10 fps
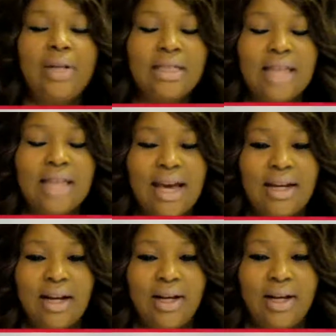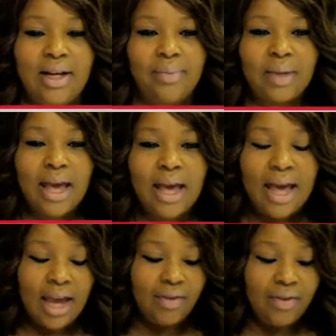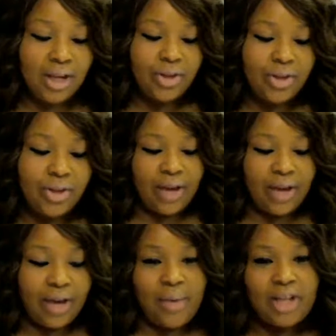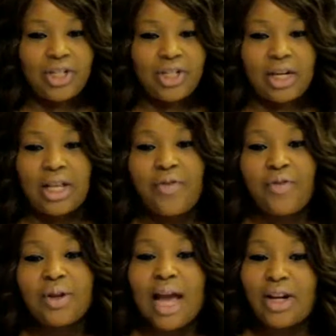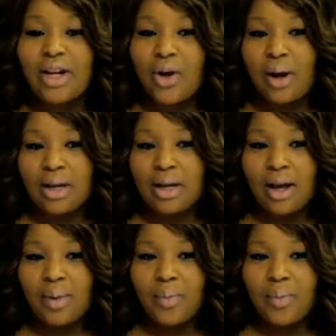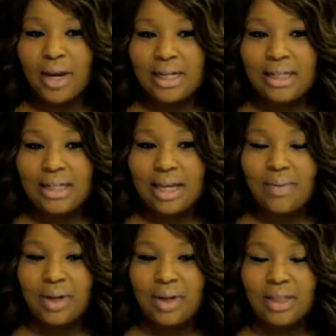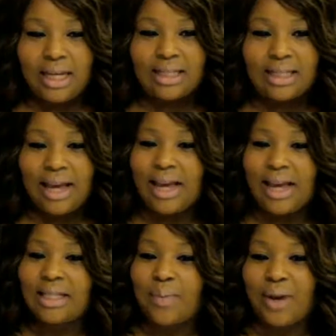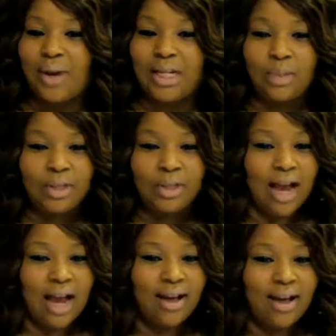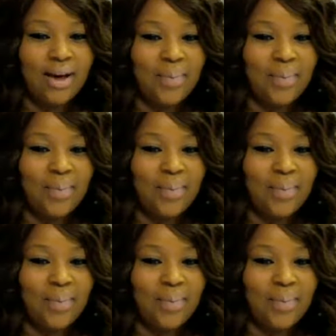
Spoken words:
that even in your information, and if you're not on Brandi's email list, is it brandispencer.com?